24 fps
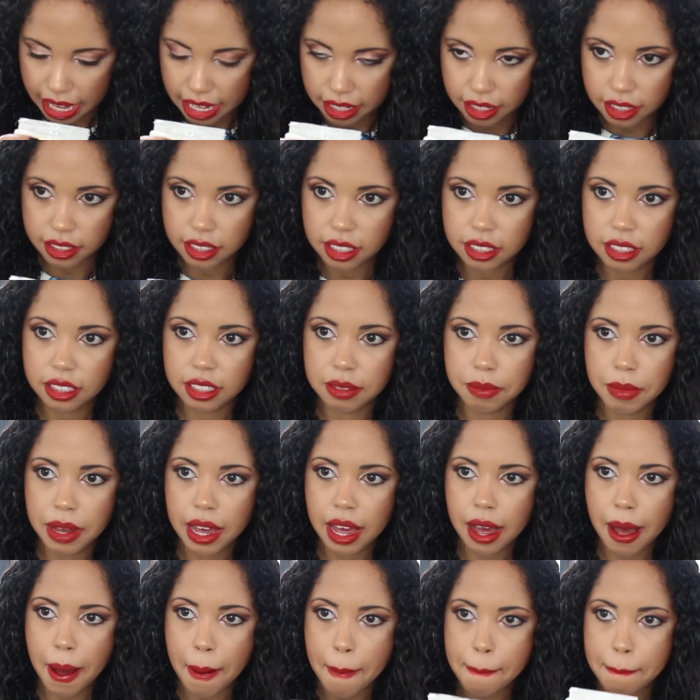It doesn't
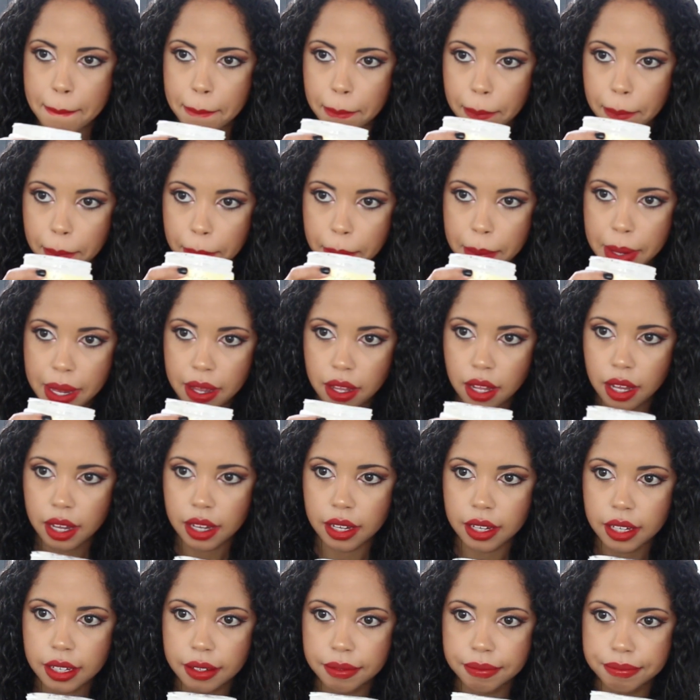smell
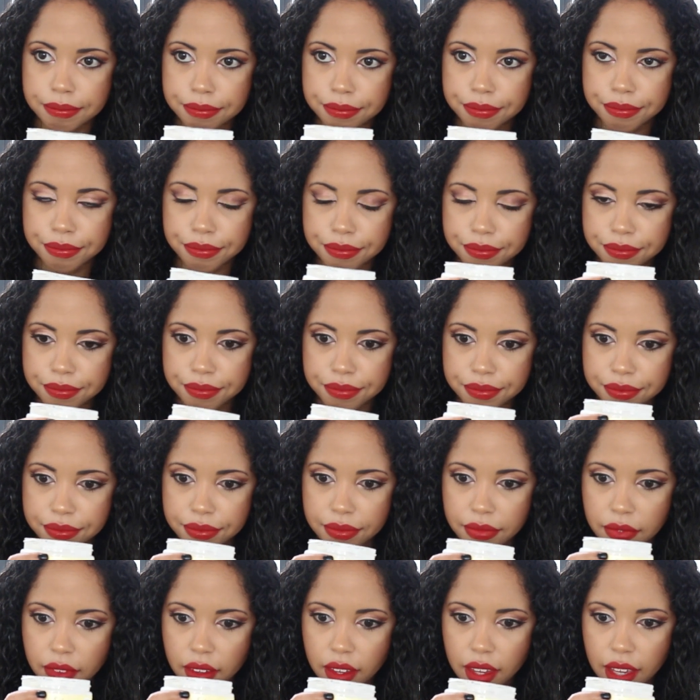like
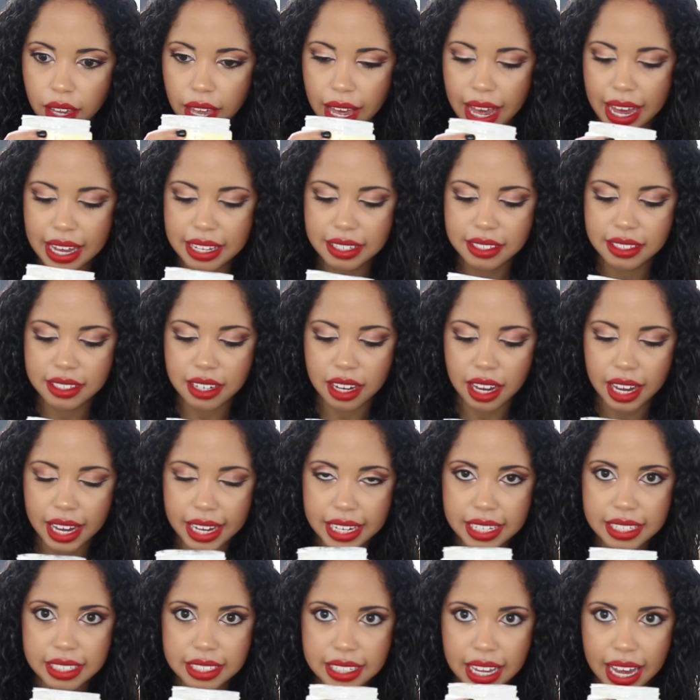as
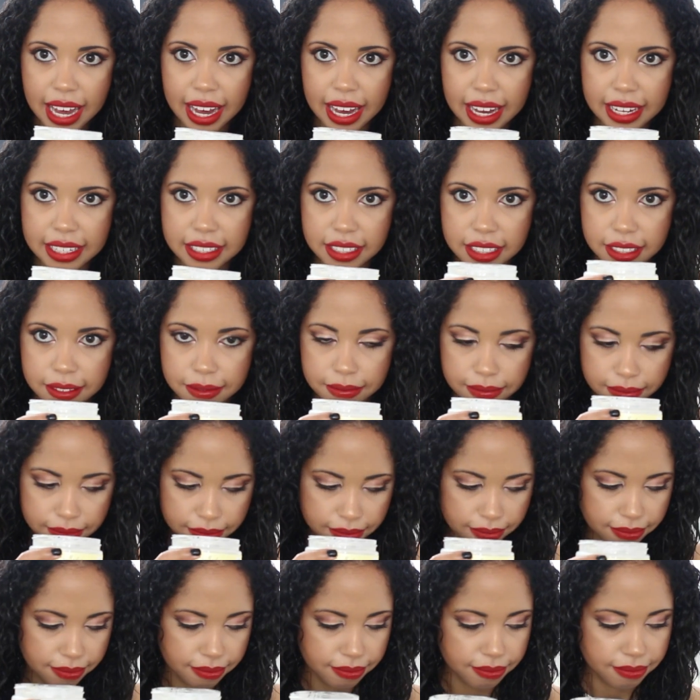nice as
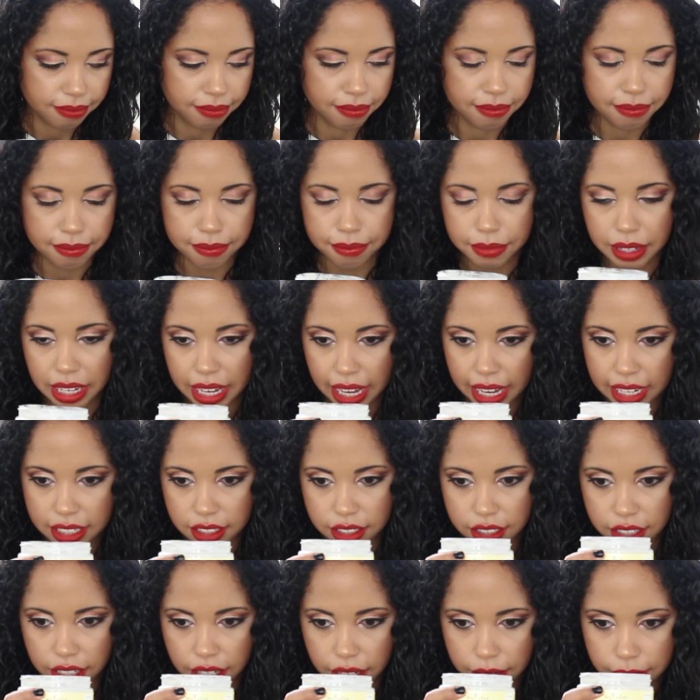the
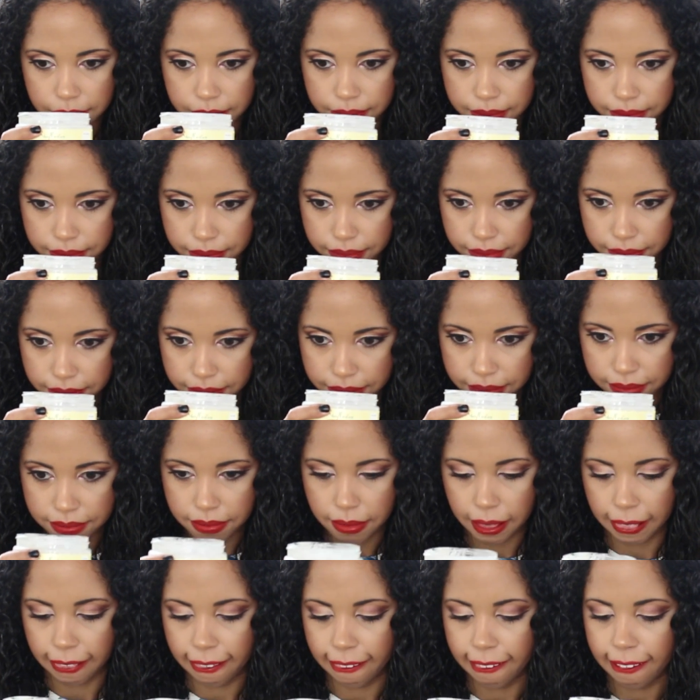Cantu,
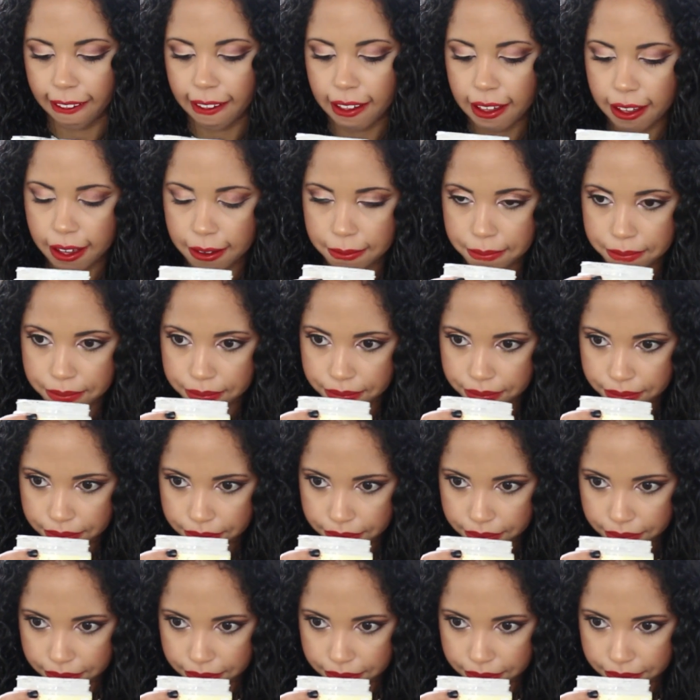but